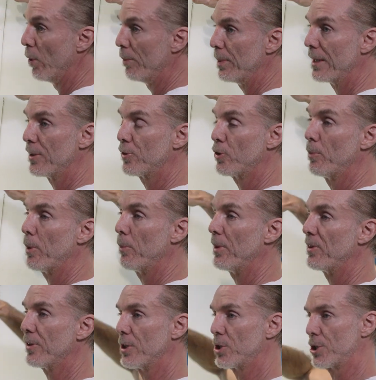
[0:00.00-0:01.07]
would be a
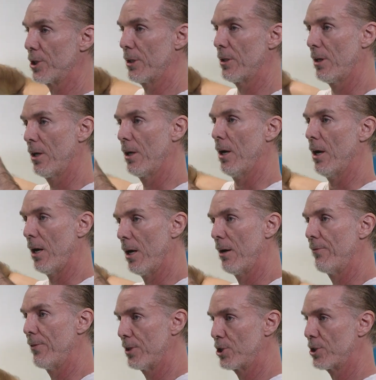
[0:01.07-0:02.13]
superposition
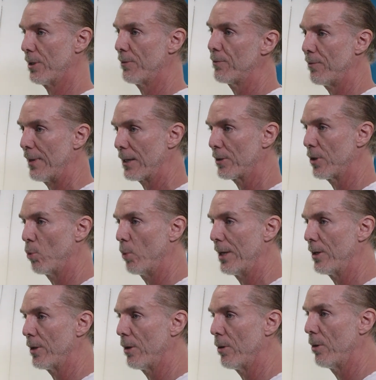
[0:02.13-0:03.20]
of the shift vector
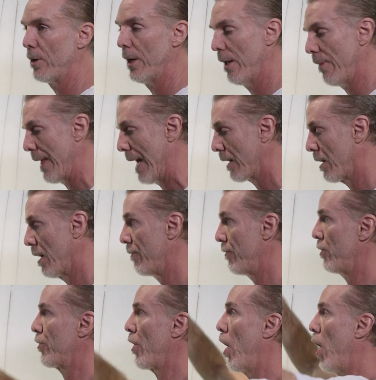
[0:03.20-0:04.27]
window that
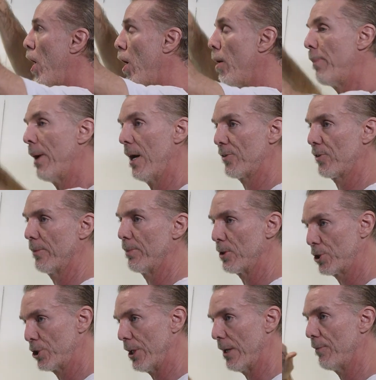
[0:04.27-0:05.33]
covers all possible
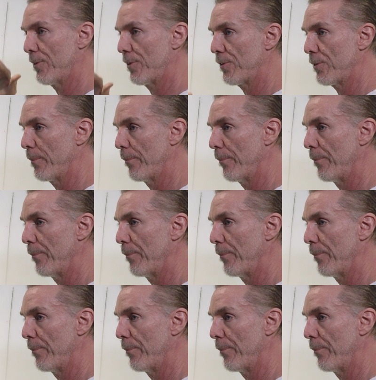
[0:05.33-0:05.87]
shifts.